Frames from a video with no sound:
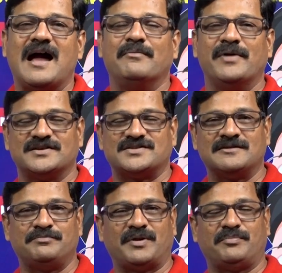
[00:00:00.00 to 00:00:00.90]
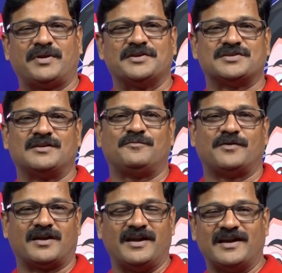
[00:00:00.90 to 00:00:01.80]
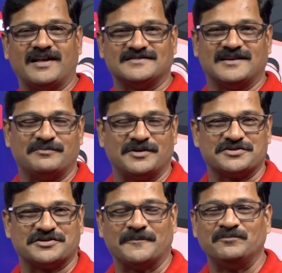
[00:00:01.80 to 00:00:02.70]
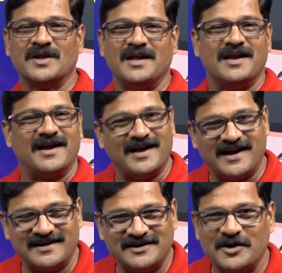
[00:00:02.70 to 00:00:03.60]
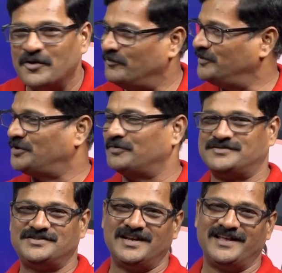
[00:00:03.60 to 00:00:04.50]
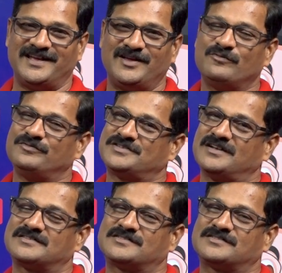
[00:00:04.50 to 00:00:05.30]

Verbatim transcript: amazing preparation for NEET examination. And without delay, we shall